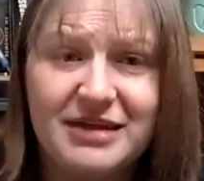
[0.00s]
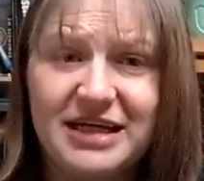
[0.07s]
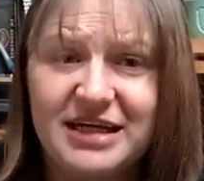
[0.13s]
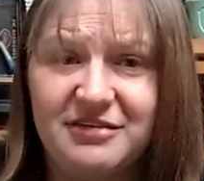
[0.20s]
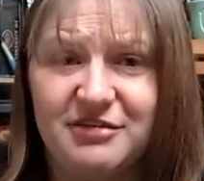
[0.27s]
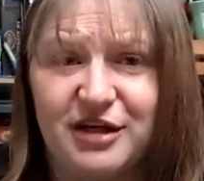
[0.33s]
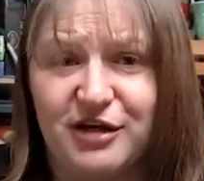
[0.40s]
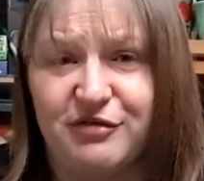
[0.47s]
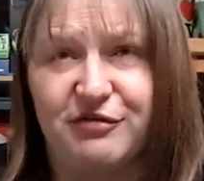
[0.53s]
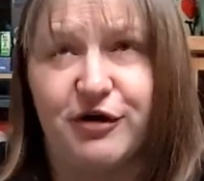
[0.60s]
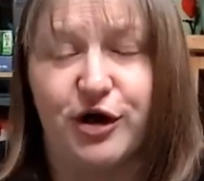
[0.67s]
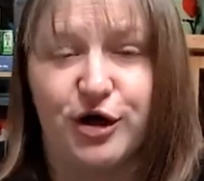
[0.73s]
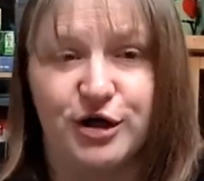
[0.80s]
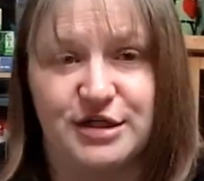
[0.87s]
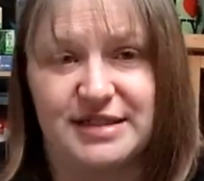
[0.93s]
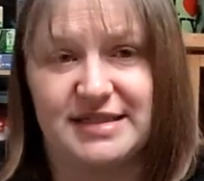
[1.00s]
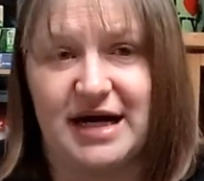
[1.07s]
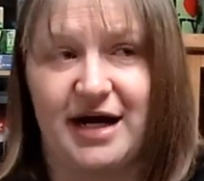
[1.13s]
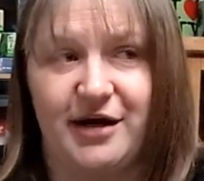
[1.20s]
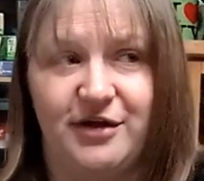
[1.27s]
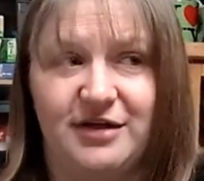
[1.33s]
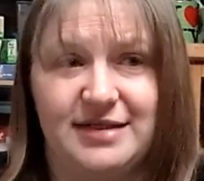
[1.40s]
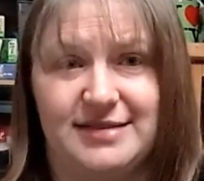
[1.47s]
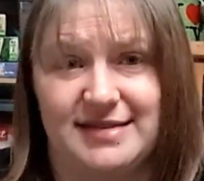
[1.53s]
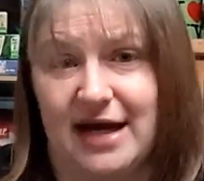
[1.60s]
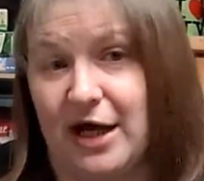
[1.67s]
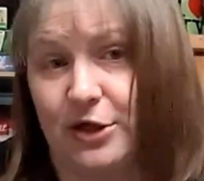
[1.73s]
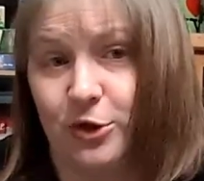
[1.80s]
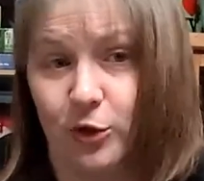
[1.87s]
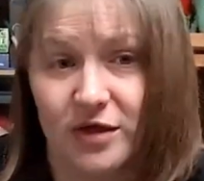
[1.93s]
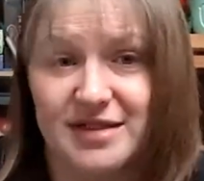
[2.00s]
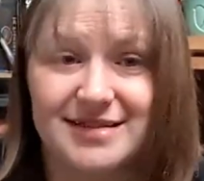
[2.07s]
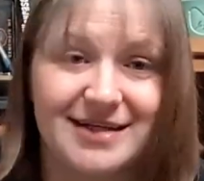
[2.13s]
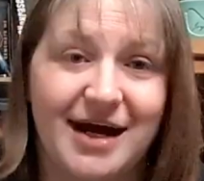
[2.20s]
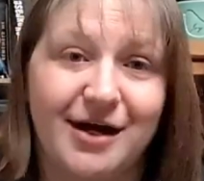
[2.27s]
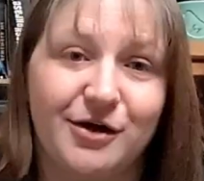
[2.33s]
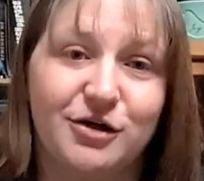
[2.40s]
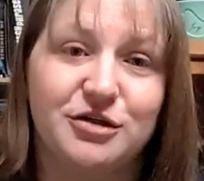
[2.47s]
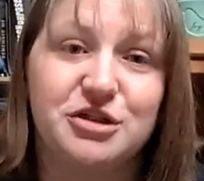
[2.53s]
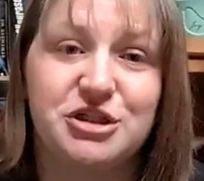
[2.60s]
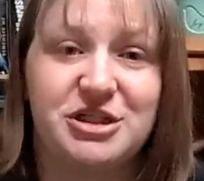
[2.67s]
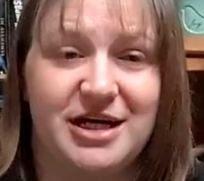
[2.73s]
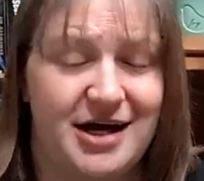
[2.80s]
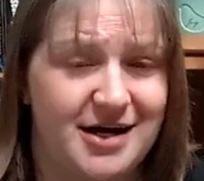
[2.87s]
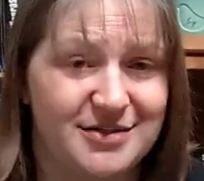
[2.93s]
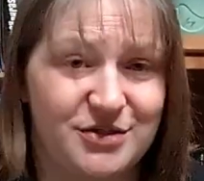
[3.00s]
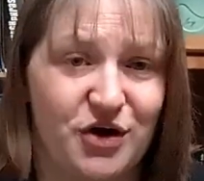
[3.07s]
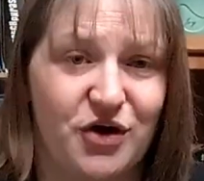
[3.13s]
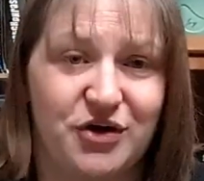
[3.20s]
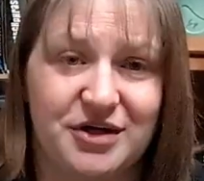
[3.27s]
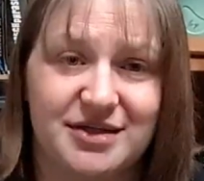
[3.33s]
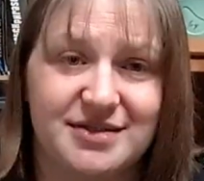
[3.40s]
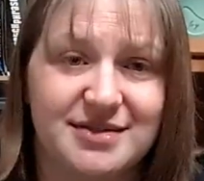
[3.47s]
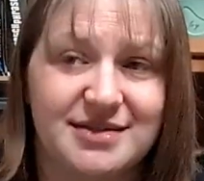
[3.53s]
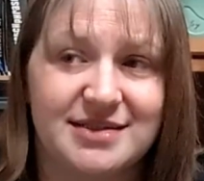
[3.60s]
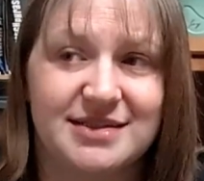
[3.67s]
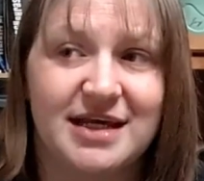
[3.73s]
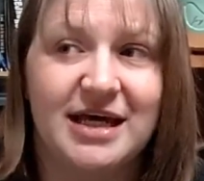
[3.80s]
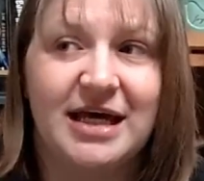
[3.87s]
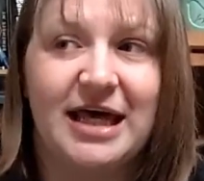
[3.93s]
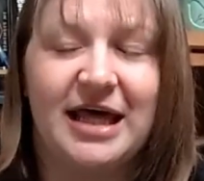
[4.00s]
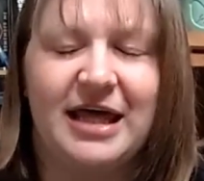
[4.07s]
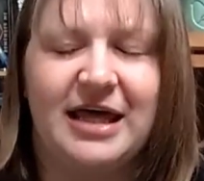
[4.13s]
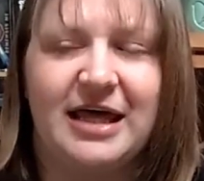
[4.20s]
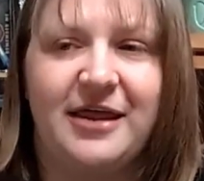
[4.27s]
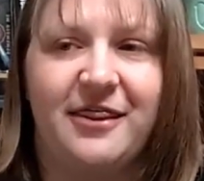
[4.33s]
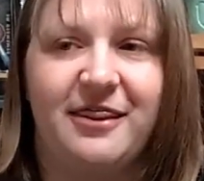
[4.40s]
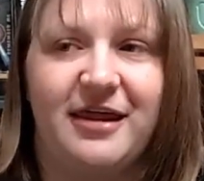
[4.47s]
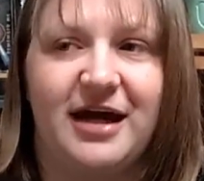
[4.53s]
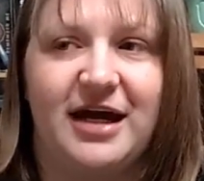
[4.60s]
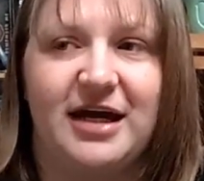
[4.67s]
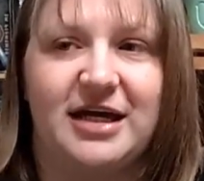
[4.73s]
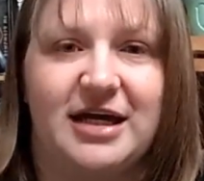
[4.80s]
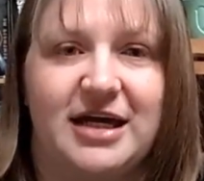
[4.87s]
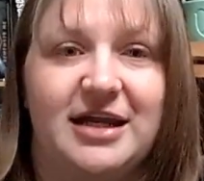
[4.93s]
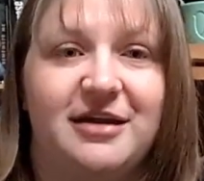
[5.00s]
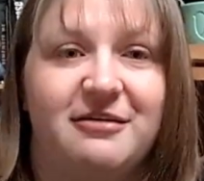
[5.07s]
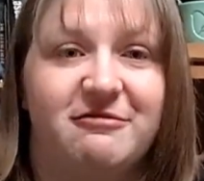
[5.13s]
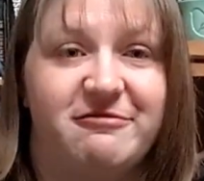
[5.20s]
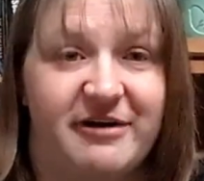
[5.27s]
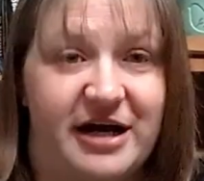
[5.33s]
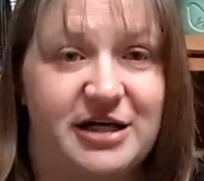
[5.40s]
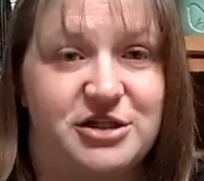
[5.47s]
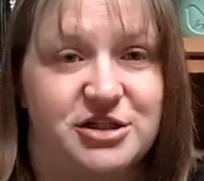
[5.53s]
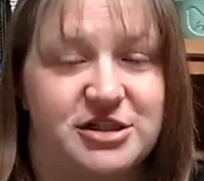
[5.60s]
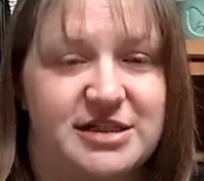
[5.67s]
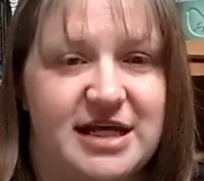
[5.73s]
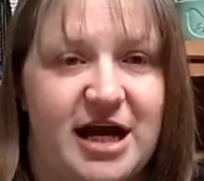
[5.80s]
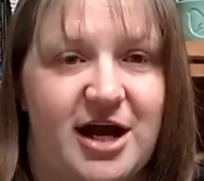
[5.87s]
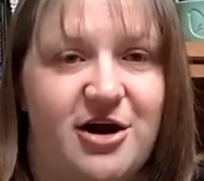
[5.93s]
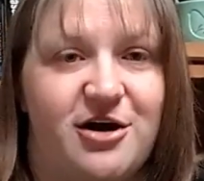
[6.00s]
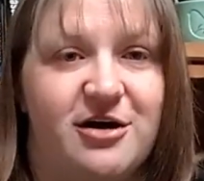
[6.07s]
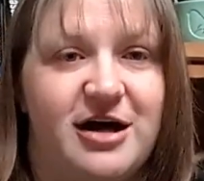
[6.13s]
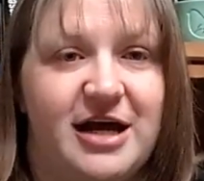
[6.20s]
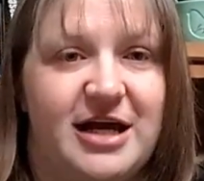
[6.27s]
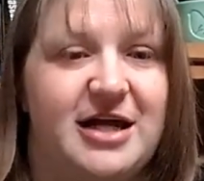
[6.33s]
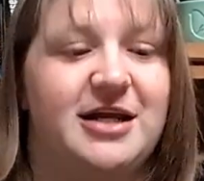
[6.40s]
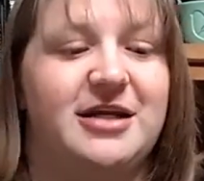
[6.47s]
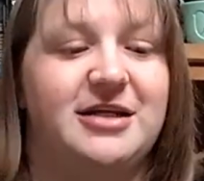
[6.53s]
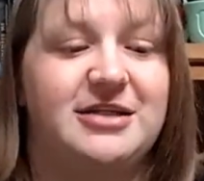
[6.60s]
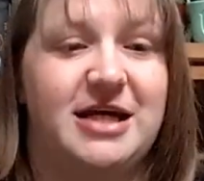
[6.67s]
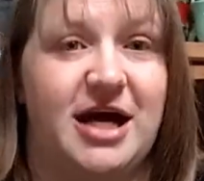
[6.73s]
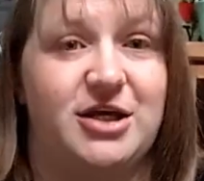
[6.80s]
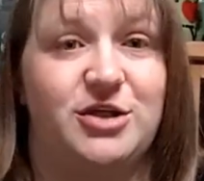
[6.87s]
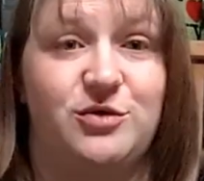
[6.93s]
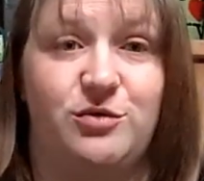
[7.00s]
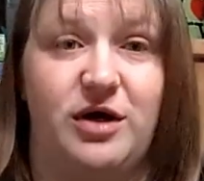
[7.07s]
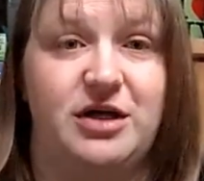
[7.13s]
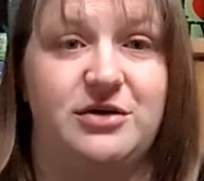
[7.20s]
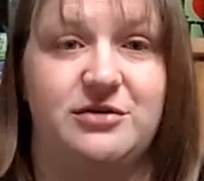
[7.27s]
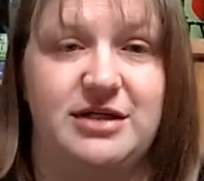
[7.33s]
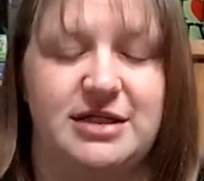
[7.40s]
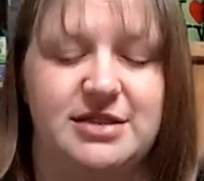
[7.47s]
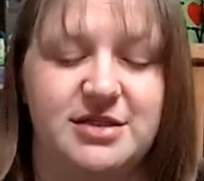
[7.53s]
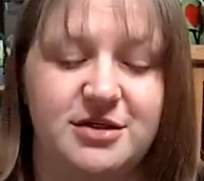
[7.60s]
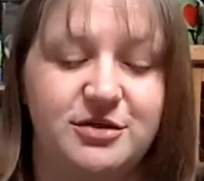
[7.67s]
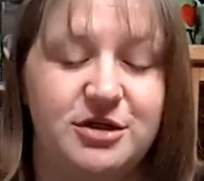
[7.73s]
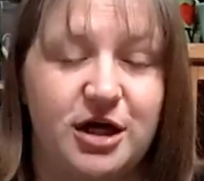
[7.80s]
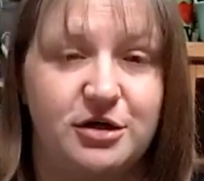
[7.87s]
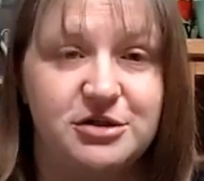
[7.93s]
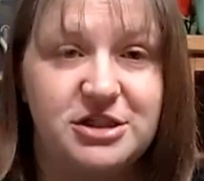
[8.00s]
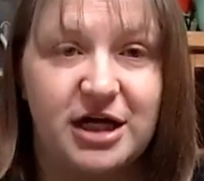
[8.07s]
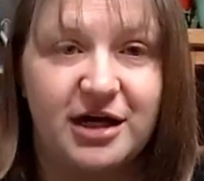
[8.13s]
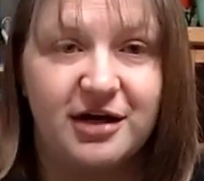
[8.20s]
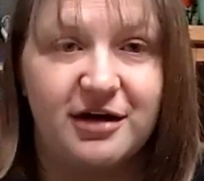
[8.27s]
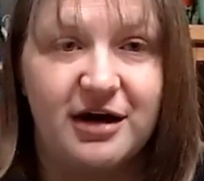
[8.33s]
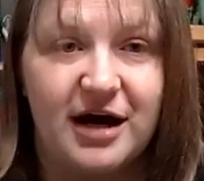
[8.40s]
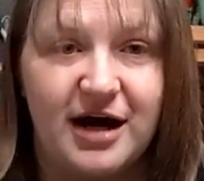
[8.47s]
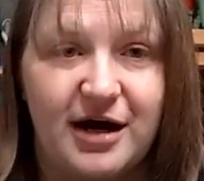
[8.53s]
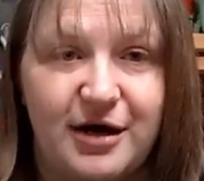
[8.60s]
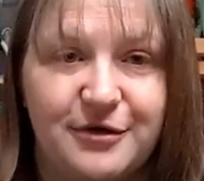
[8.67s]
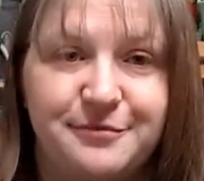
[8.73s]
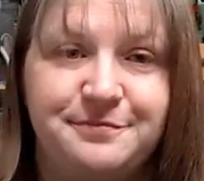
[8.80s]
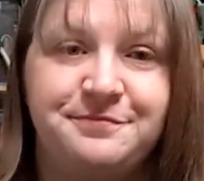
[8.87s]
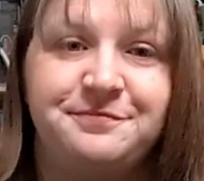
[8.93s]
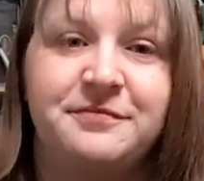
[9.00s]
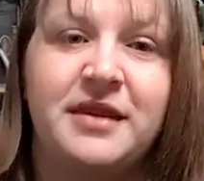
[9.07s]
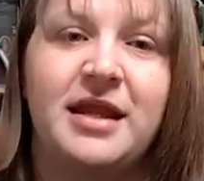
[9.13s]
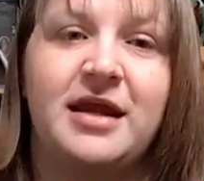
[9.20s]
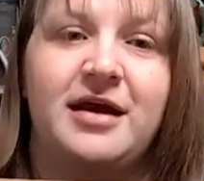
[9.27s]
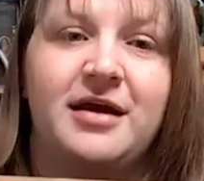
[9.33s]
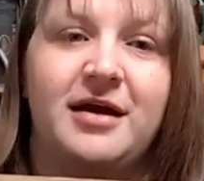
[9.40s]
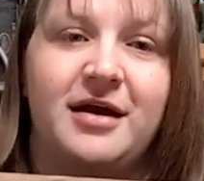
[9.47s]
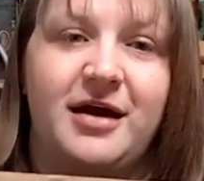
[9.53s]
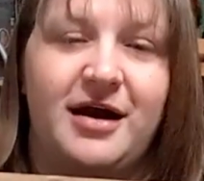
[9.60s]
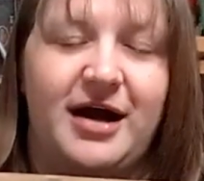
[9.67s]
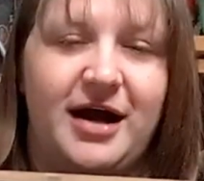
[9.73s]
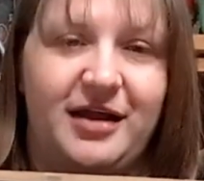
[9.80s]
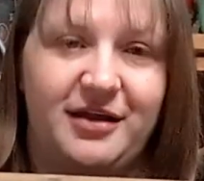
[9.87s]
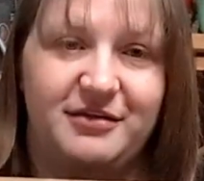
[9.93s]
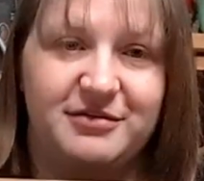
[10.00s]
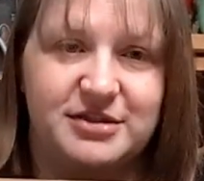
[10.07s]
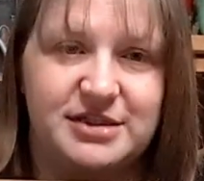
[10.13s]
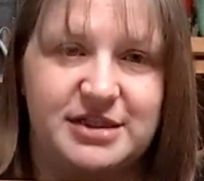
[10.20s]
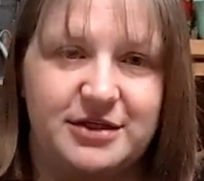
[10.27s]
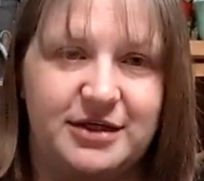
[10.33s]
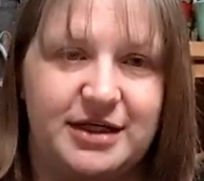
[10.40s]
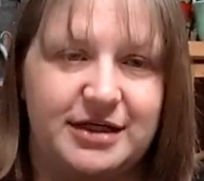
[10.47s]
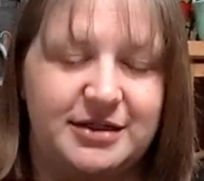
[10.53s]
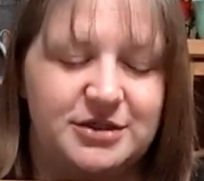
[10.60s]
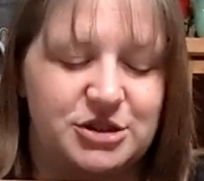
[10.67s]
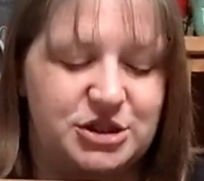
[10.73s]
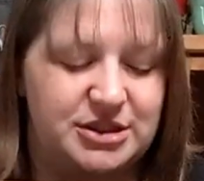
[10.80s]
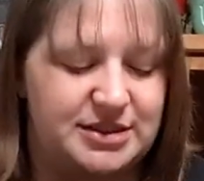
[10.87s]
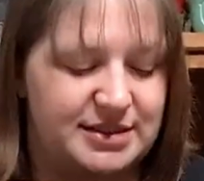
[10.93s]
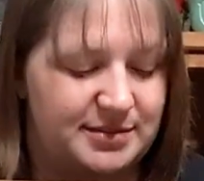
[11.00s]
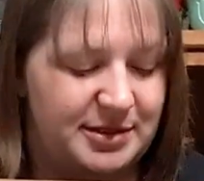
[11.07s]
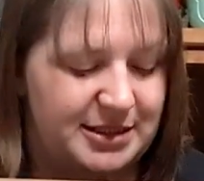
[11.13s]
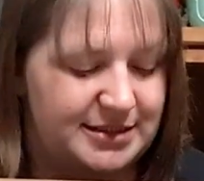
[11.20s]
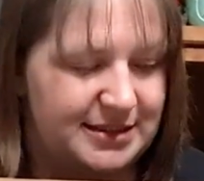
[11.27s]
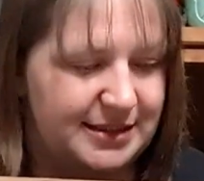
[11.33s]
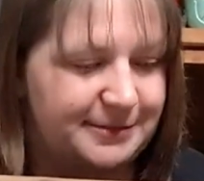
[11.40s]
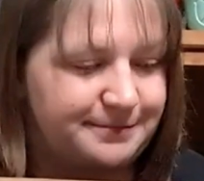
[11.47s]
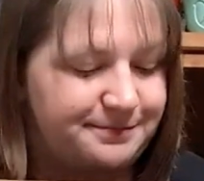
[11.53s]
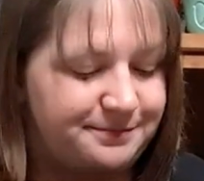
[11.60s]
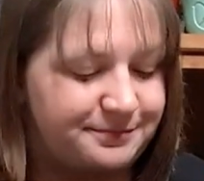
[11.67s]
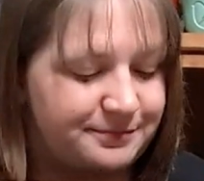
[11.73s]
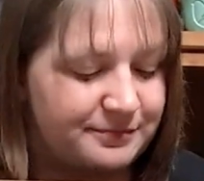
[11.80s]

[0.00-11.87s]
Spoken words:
even if her style is not your style, she has artists that can find your style and get you what you need. So go check her out. I love her dearly. She is amazing.